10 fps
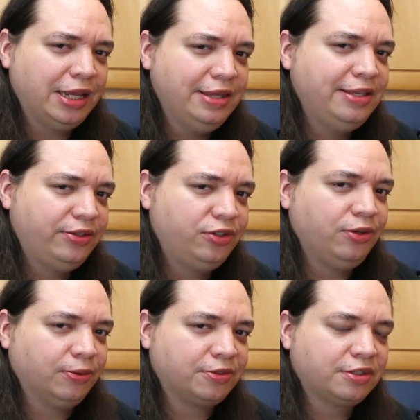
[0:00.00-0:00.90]
in this
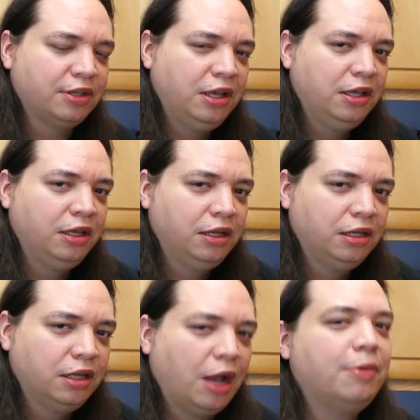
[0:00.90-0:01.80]
juice.
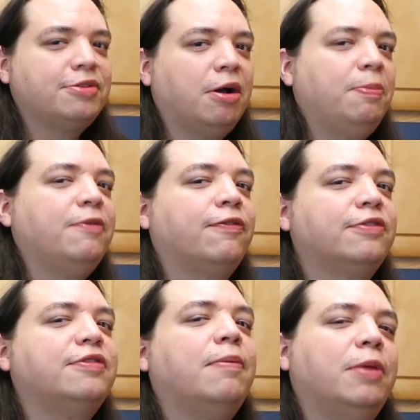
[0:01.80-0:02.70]
I was hoping
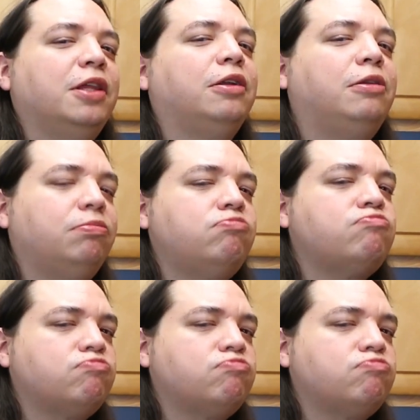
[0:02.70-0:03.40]
for something a little